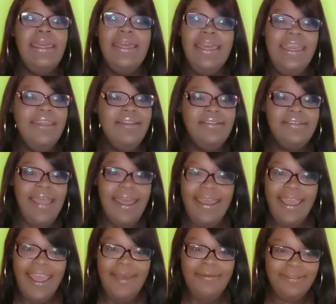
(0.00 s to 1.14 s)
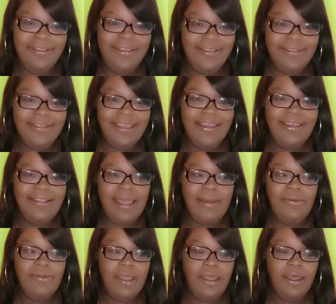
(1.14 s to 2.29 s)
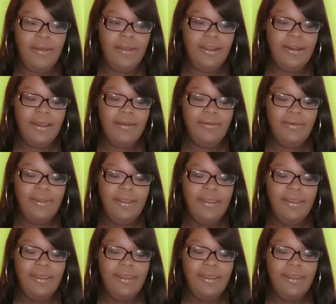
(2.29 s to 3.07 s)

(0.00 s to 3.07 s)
he does not have 6 kids. I was like, oh, he don't?